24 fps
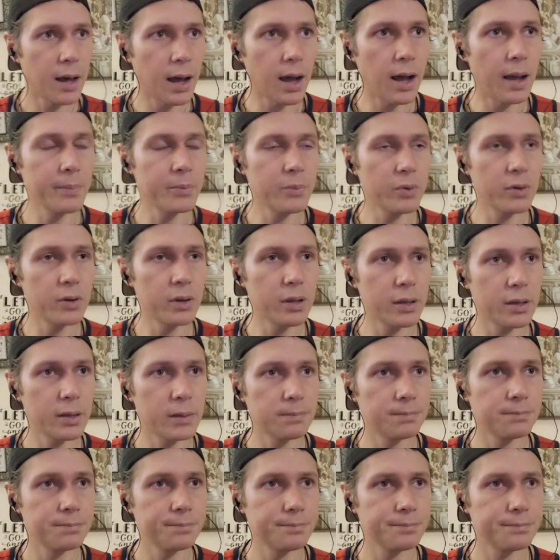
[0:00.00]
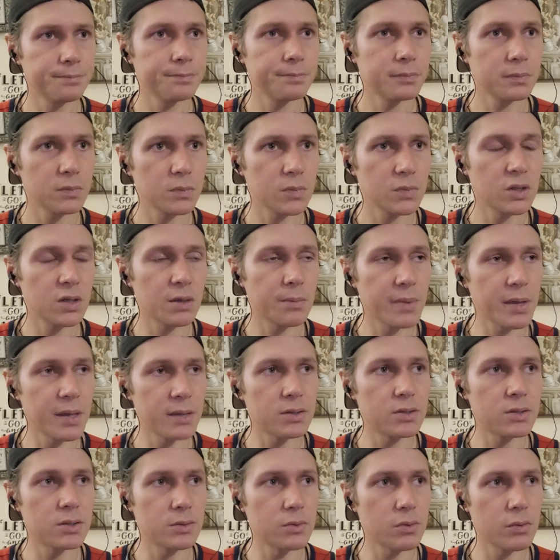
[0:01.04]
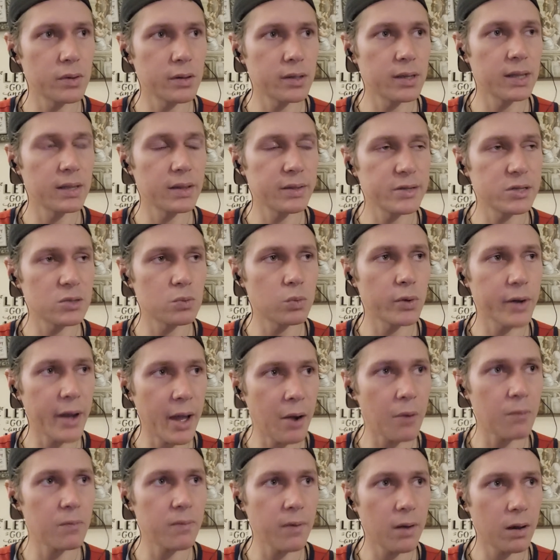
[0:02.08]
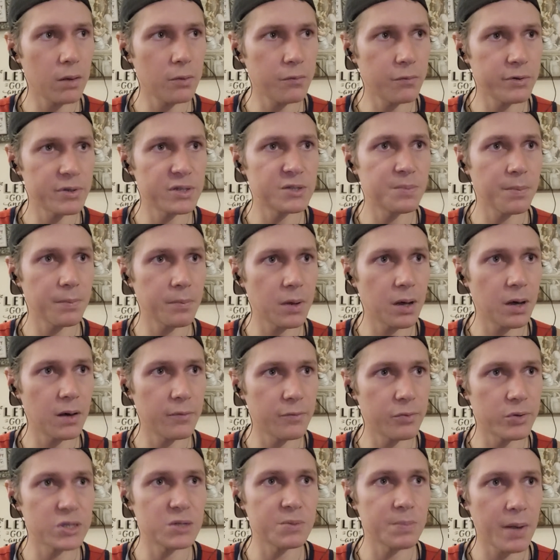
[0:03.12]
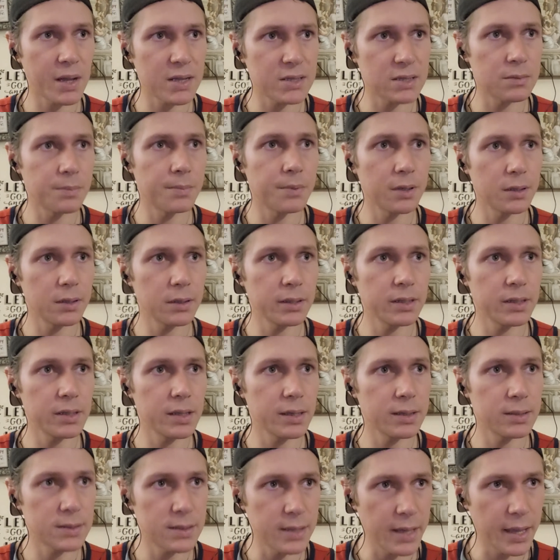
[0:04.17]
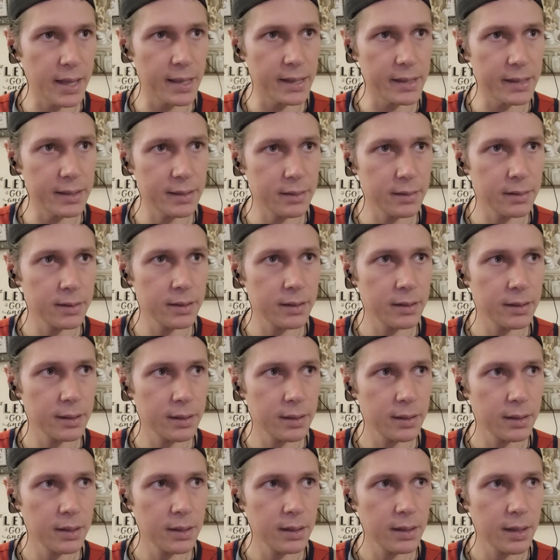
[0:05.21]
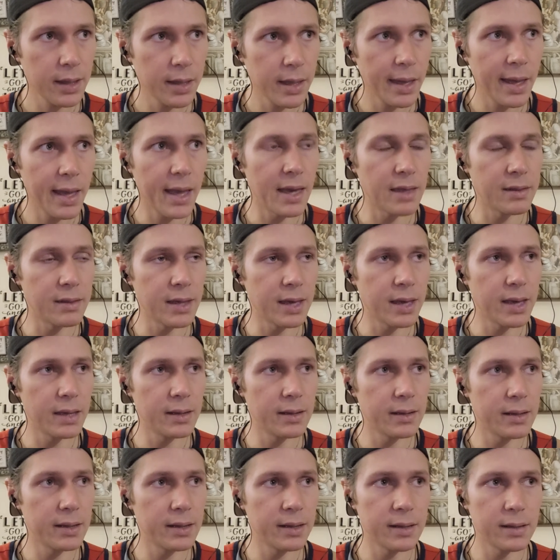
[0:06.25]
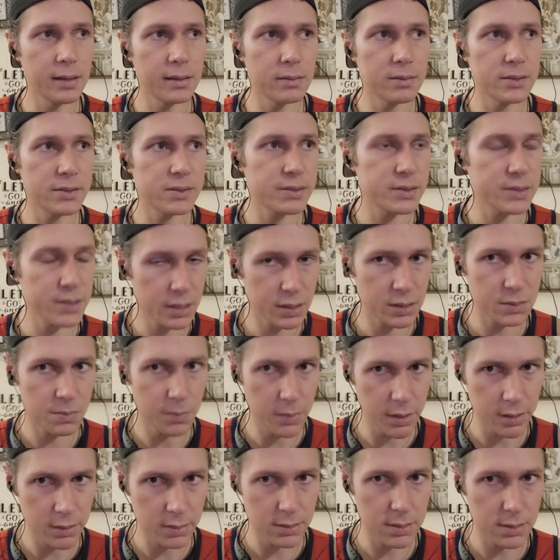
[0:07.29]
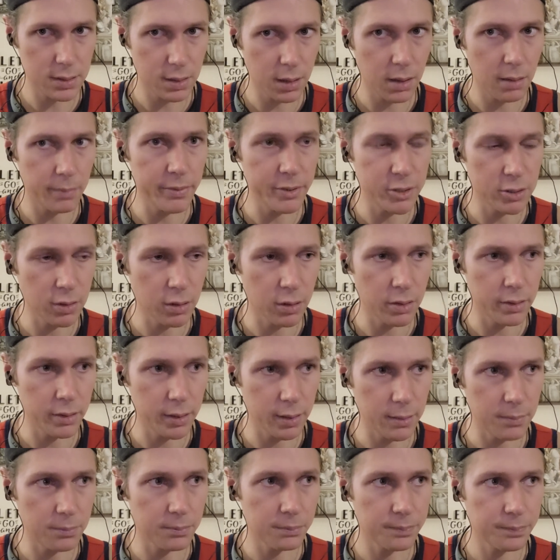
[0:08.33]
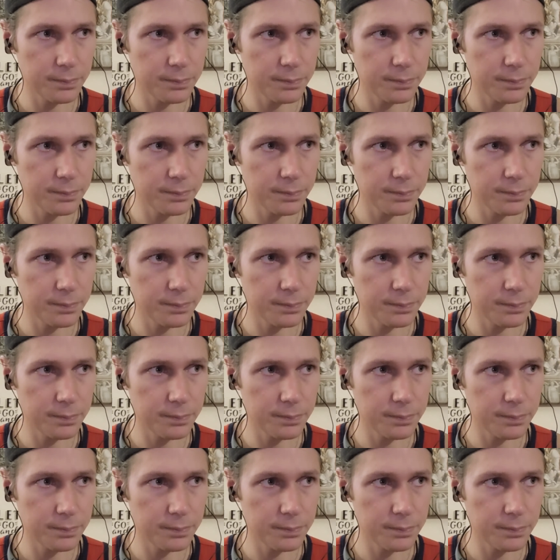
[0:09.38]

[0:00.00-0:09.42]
I'm gonna commit to doing at least 1 hour of responsibility a day, and then in 6 months I'll be caught up.